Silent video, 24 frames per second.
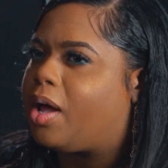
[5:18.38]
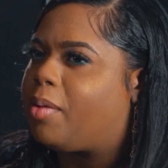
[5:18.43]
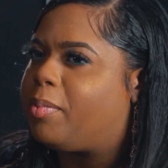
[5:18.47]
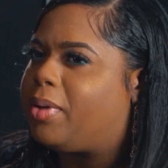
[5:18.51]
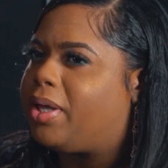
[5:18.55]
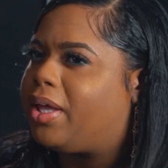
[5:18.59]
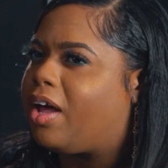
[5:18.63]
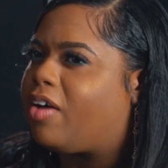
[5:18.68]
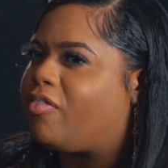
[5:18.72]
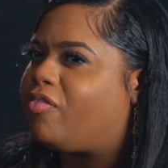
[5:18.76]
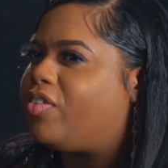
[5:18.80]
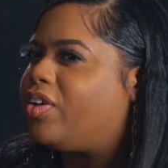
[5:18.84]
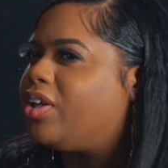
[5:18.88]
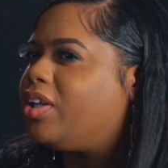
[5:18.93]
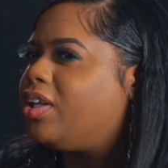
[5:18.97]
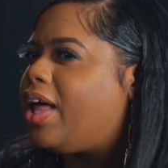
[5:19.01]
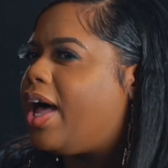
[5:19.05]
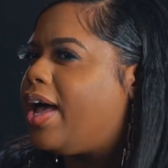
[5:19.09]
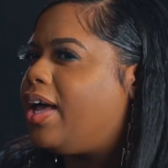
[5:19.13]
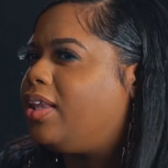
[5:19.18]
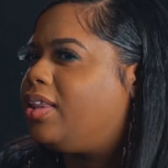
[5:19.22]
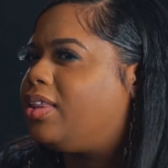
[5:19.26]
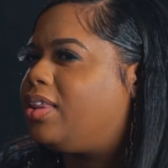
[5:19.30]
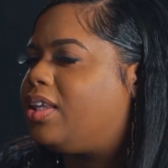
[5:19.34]
mean, I feel
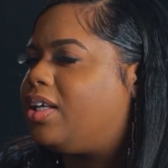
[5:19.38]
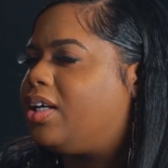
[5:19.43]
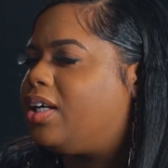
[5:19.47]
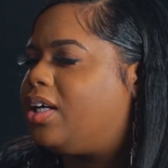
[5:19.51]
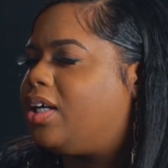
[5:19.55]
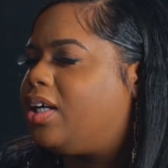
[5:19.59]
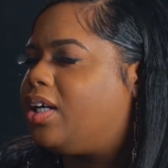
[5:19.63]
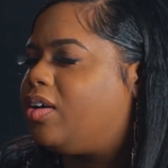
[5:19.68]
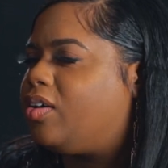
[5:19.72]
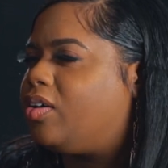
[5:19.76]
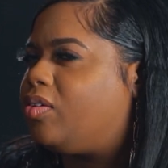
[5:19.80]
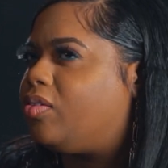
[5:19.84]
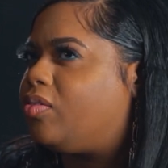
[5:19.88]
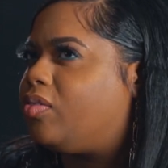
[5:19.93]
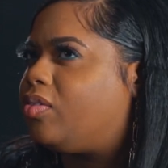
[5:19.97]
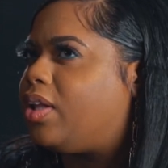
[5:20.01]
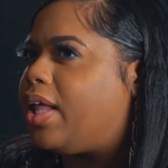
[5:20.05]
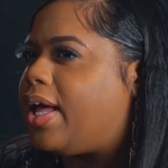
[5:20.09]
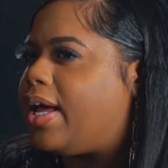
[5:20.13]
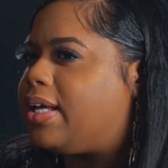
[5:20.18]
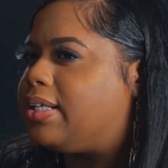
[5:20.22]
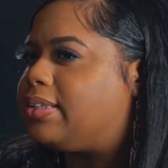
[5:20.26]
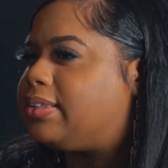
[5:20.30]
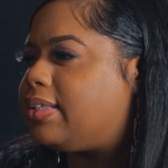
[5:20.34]
like the
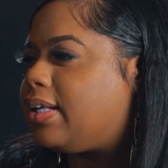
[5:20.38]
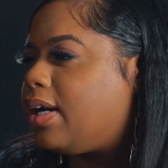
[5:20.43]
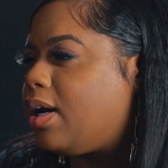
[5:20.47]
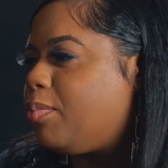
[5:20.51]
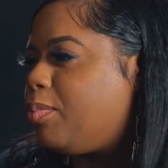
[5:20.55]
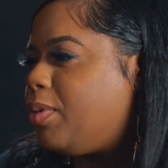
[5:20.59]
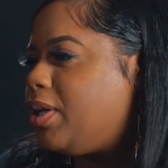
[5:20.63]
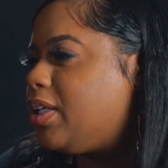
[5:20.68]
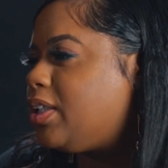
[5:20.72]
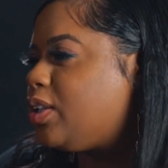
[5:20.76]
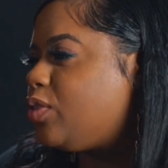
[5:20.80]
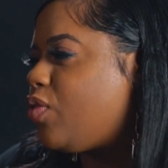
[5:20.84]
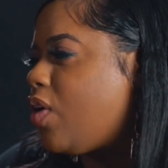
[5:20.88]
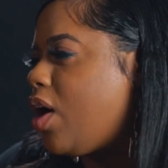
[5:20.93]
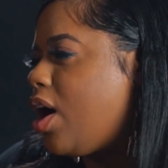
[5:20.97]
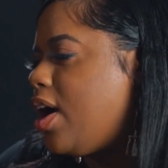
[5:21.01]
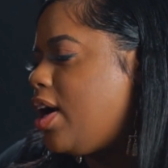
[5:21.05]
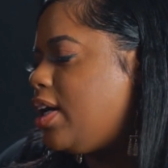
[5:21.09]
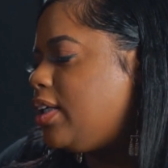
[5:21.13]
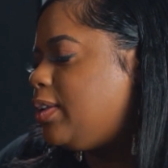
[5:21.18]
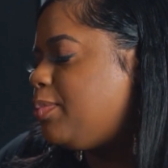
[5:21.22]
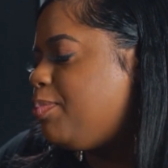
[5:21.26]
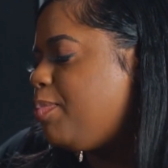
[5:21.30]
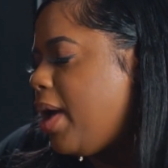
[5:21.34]
lanes that I'm in as far
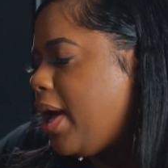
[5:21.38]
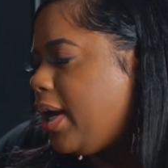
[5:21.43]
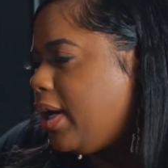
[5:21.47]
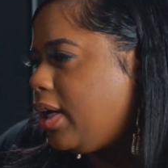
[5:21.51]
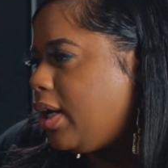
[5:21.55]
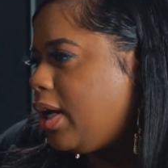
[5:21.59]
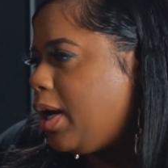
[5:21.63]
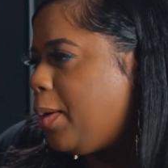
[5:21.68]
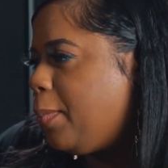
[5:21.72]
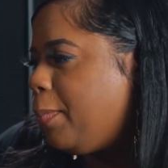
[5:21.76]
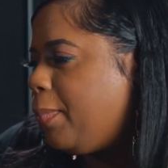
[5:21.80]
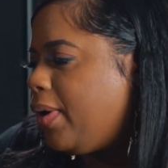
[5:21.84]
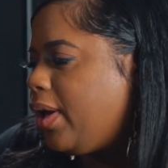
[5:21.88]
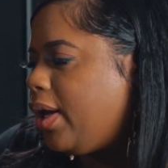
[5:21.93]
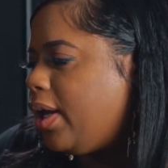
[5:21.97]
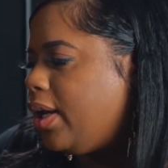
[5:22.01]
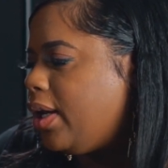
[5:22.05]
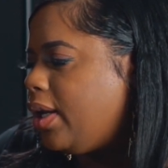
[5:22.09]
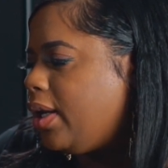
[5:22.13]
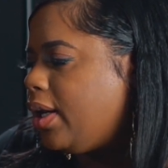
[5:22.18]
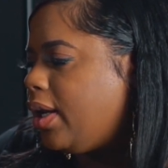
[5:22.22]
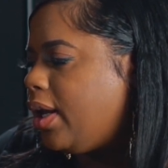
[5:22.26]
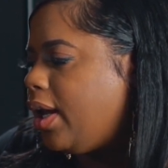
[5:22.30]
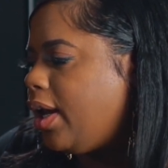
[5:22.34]
as makeup
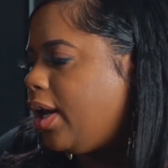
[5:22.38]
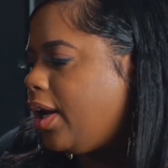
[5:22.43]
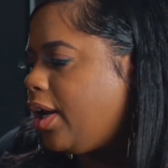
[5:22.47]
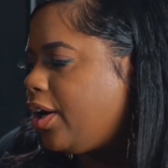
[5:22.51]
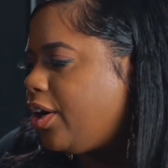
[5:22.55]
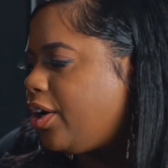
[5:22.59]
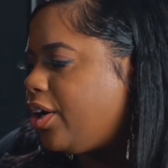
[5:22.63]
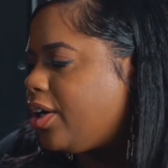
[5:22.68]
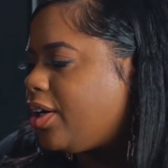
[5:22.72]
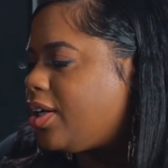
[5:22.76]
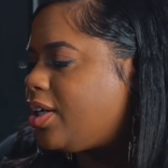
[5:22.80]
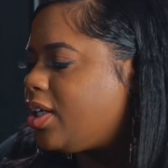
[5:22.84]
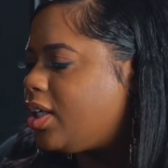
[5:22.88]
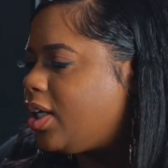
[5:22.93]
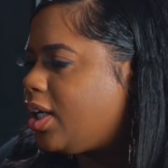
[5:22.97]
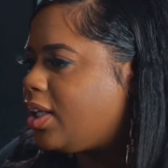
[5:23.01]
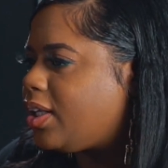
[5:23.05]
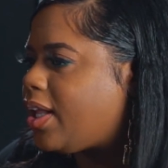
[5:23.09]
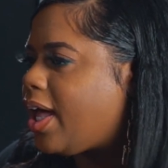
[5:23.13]
and hair and cooking,